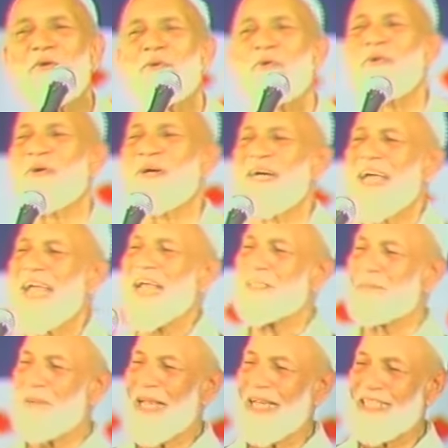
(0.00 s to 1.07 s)
you
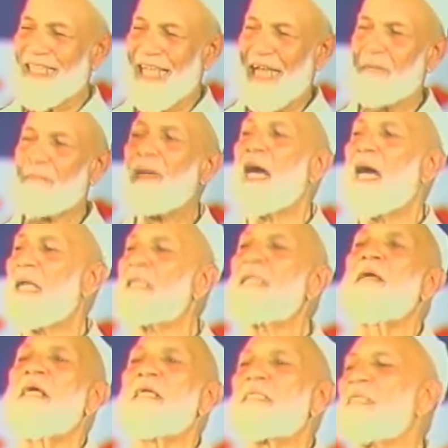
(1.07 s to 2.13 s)
explains that.
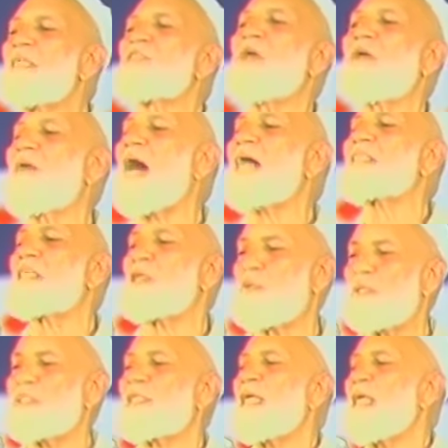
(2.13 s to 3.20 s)
But since you have asked the
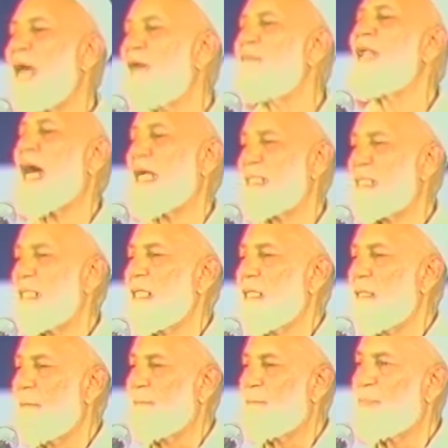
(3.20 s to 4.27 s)
question, I will answer.
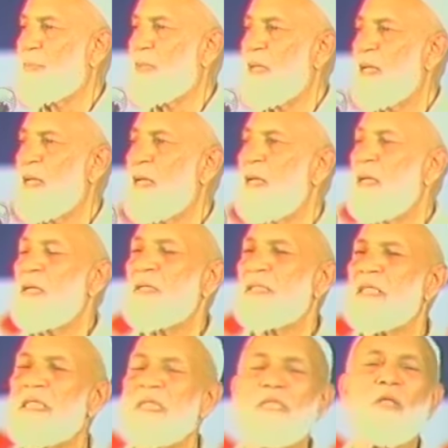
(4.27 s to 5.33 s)
You
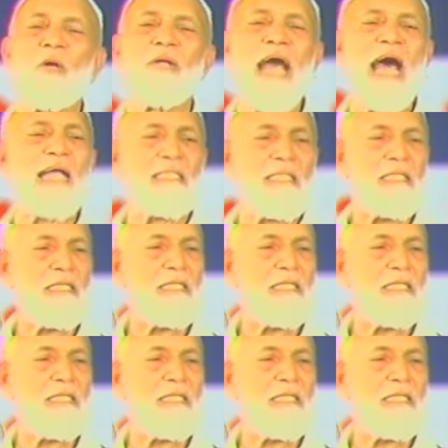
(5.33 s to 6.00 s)
see, the Torah,